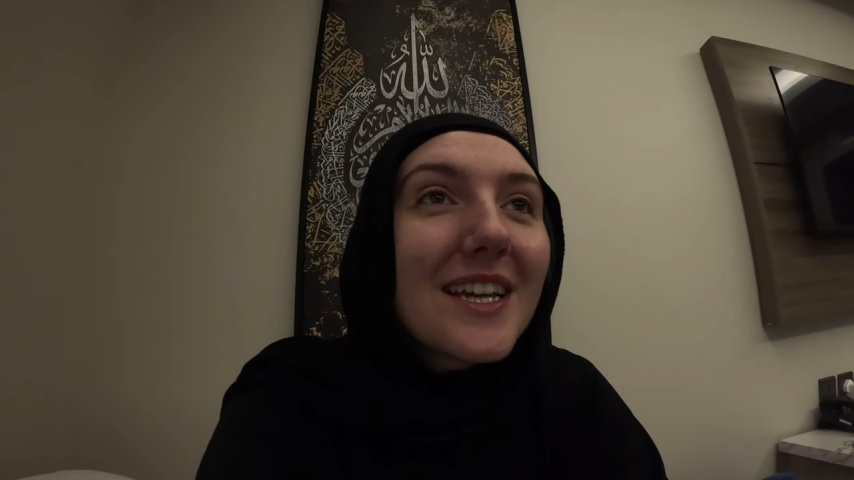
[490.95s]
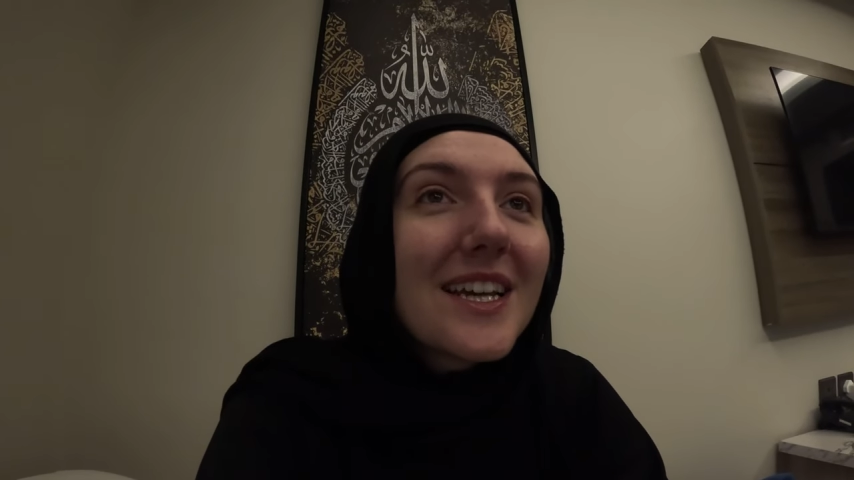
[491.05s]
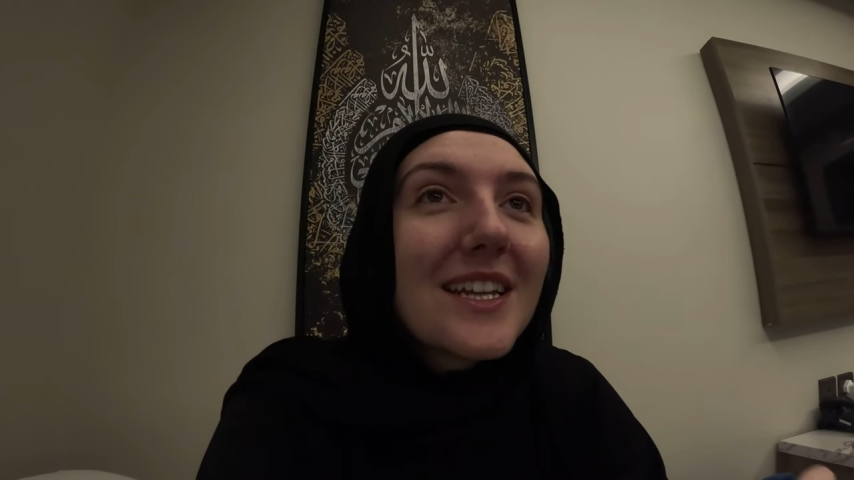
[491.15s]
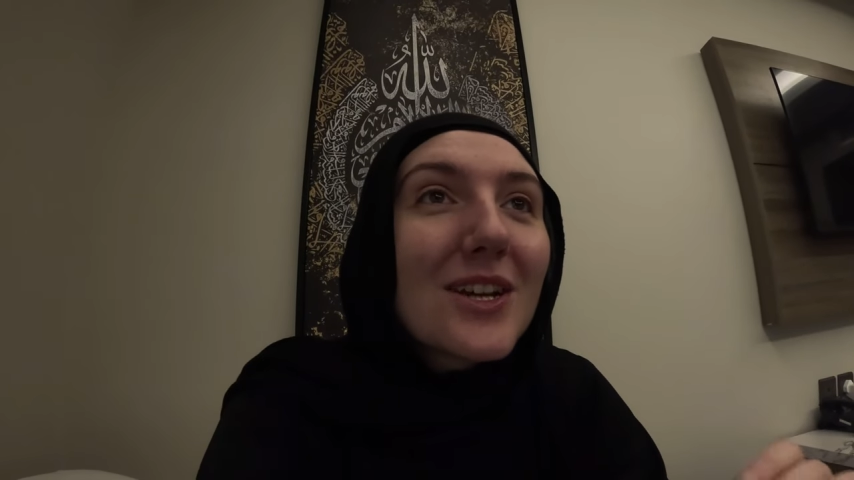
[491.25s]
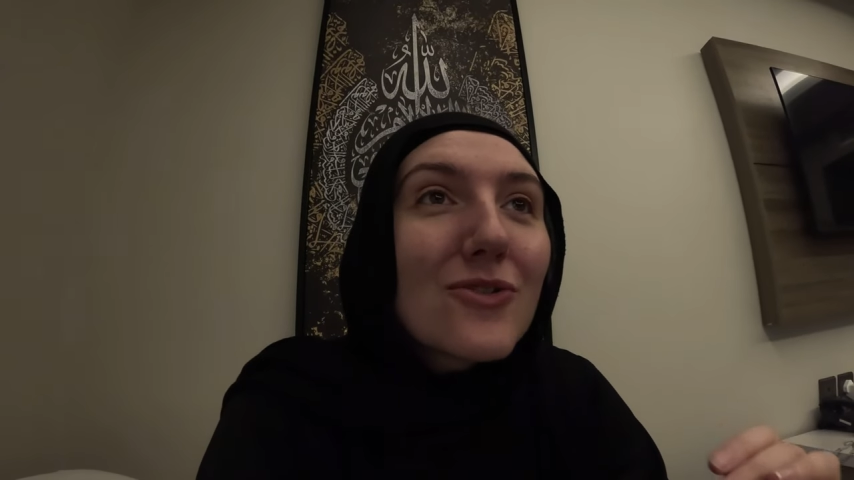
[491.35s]

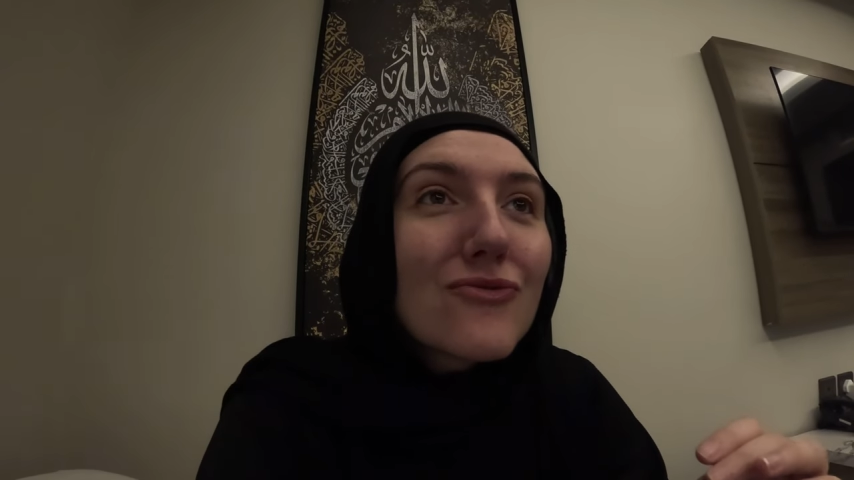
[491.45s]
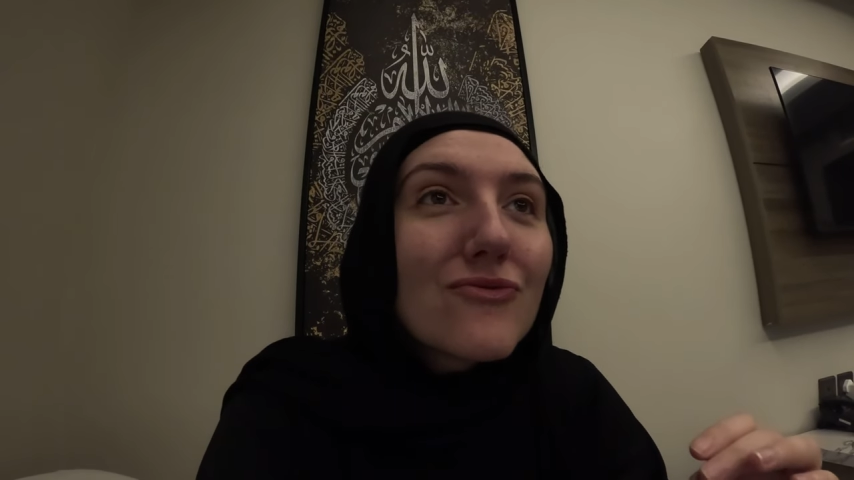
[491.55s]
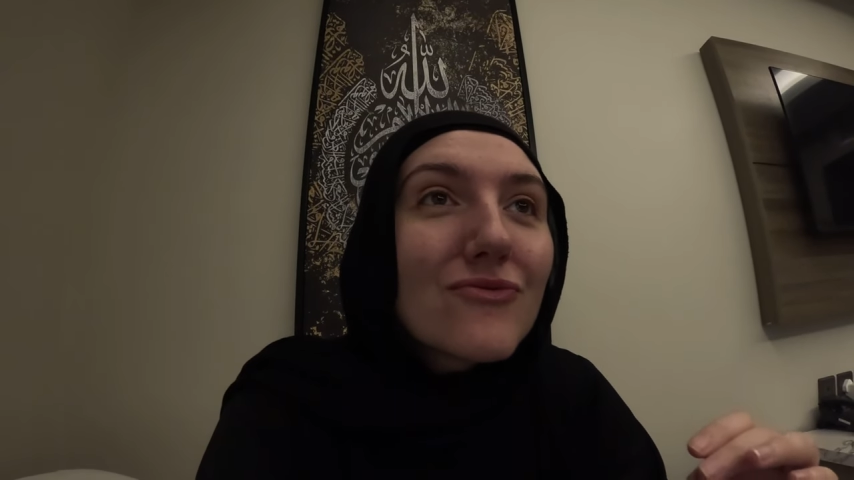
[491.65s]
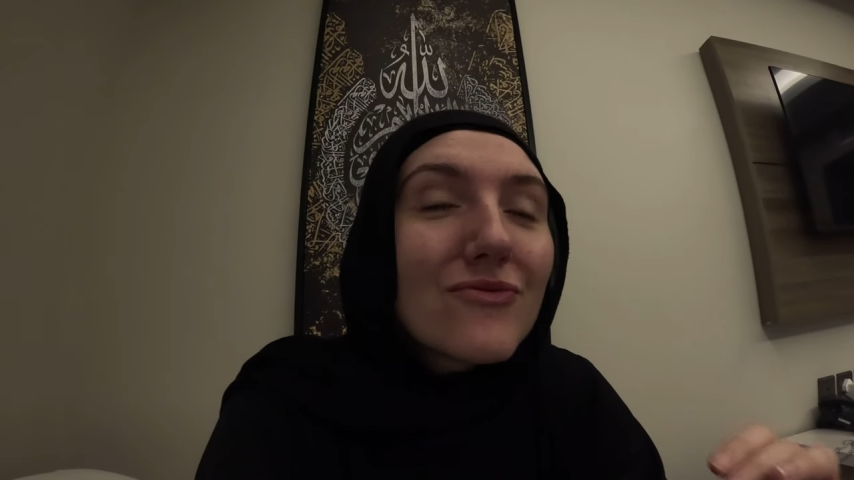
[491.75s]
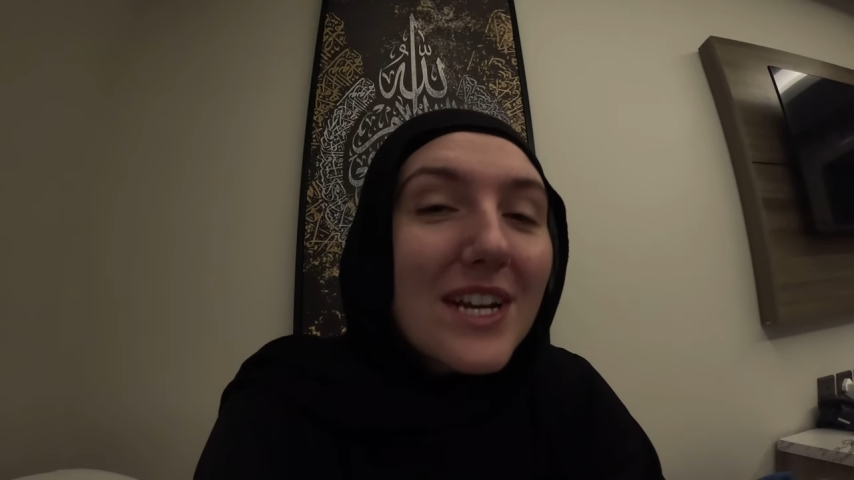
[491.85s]

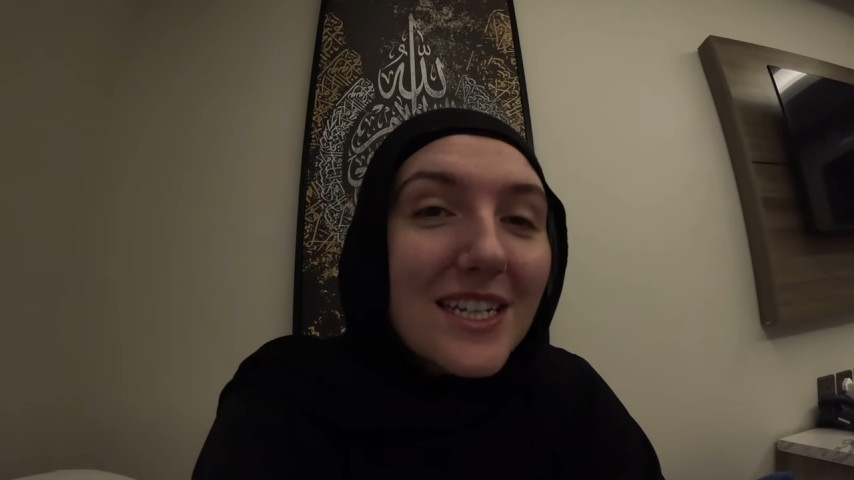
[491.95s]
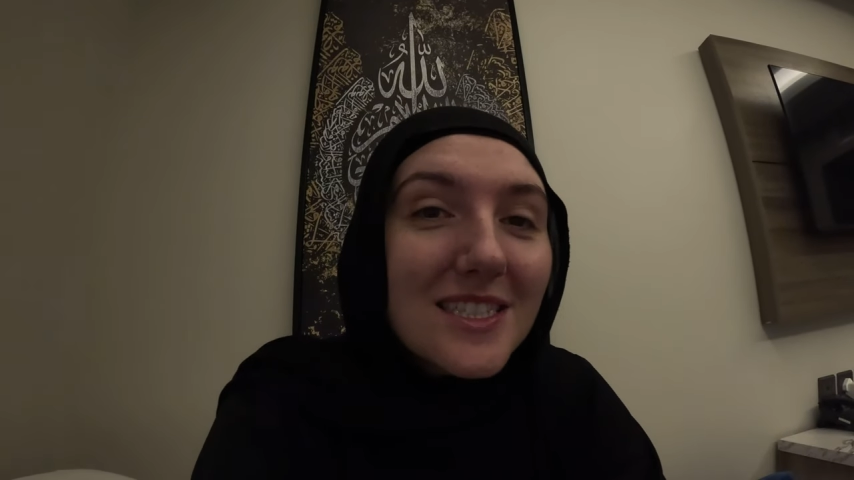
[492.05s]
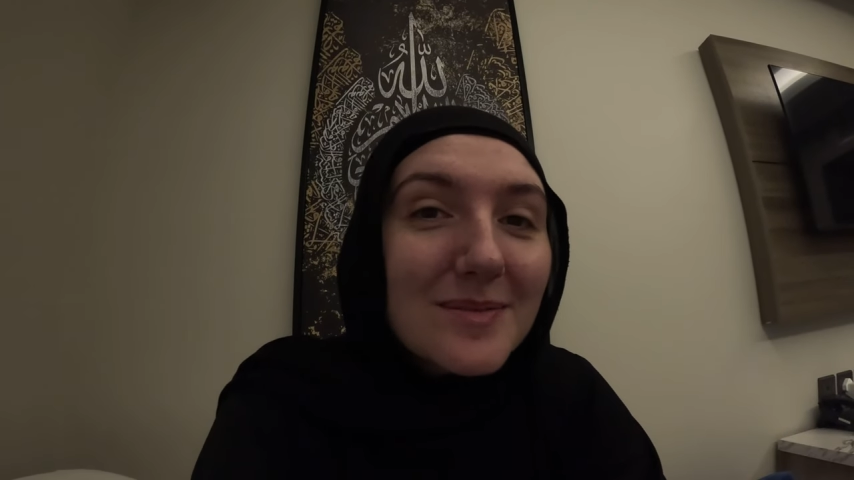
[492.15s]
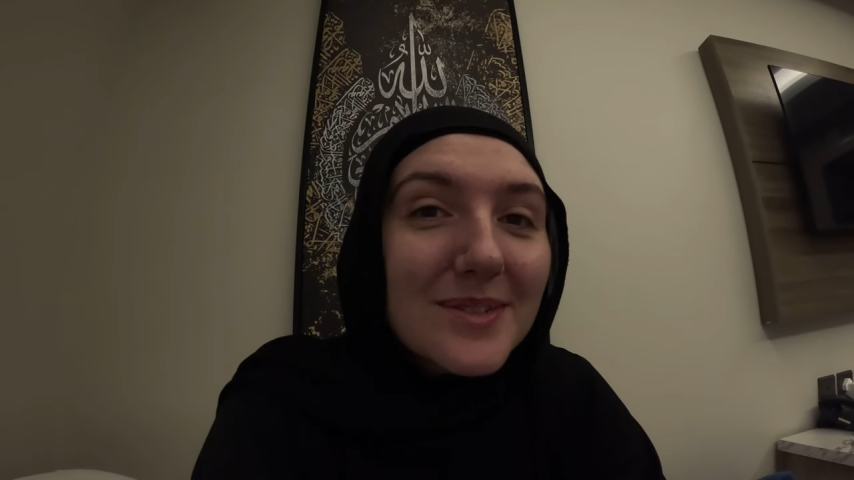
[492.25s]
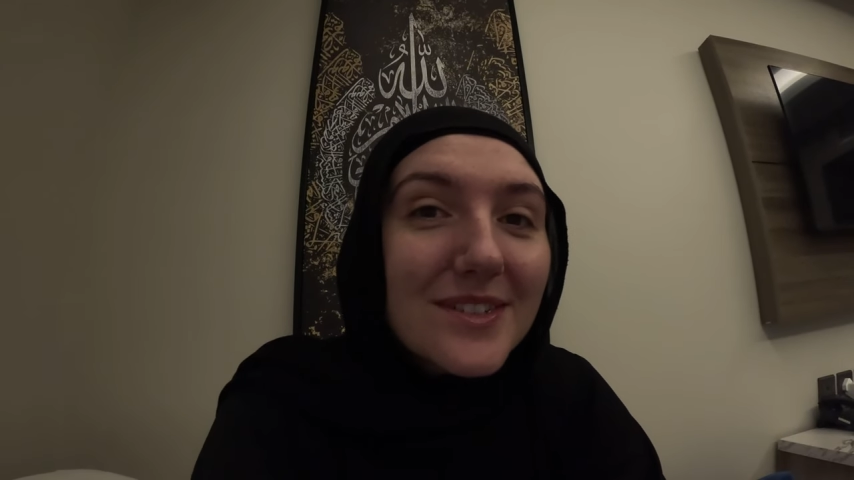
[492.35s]

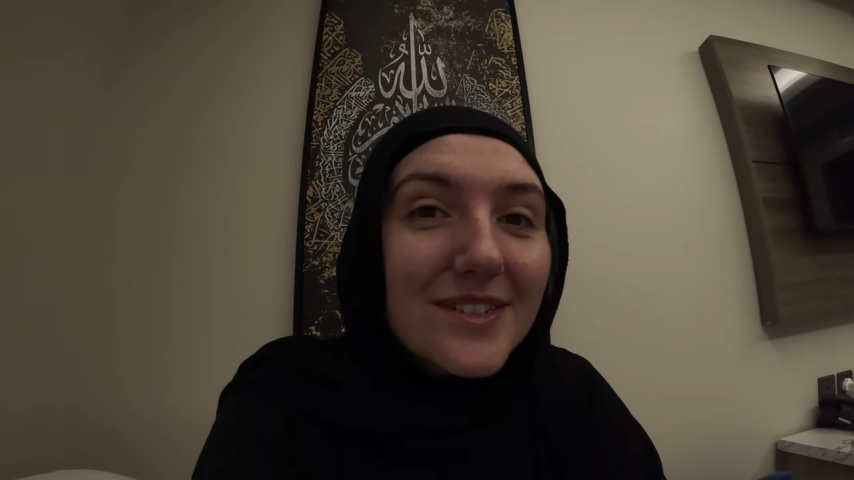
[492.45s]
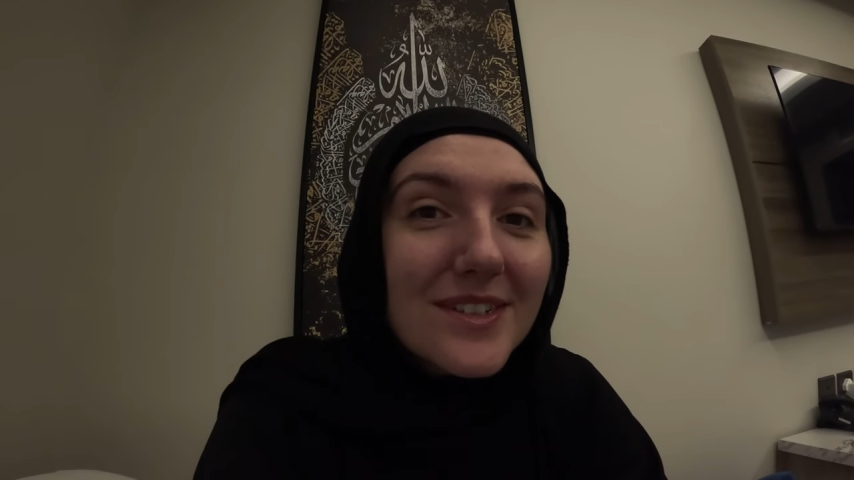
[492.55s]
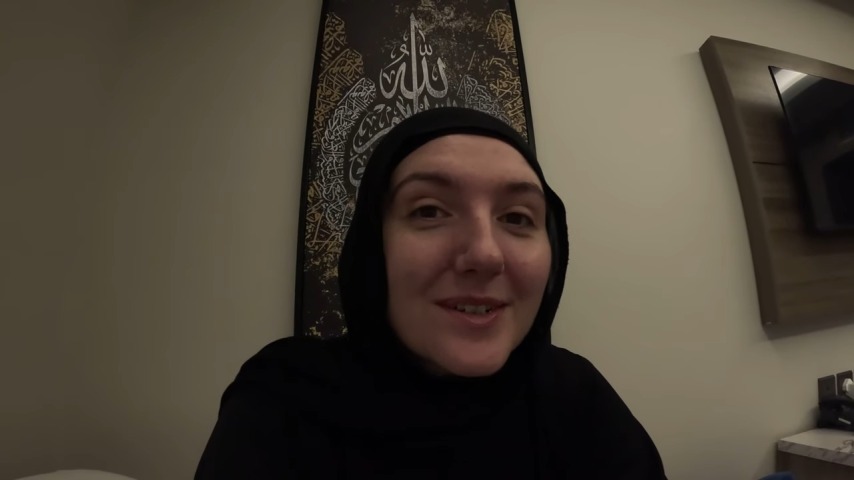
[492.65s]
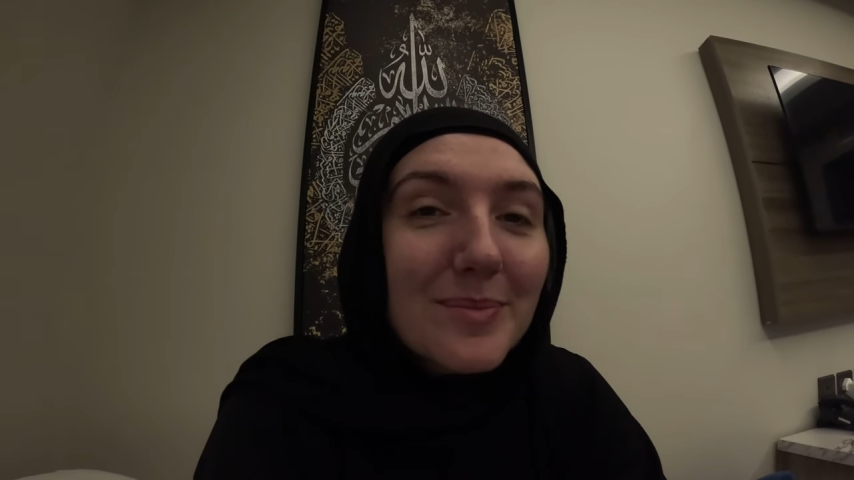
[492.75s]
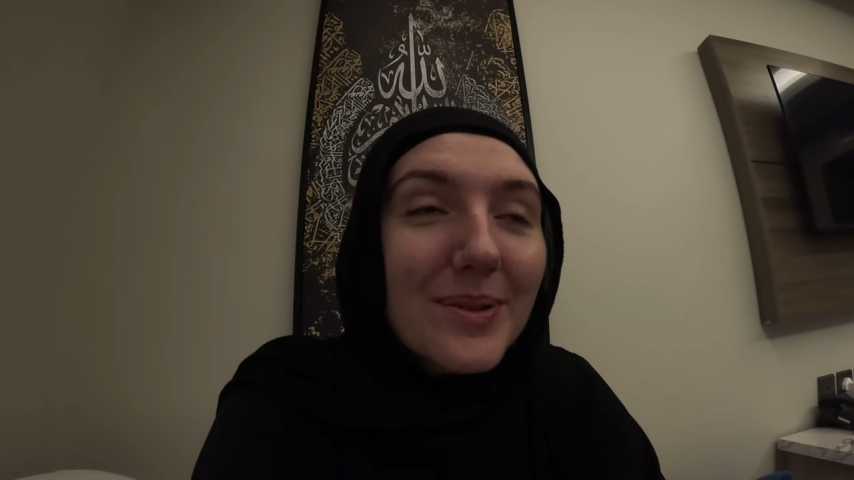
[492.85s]
incredible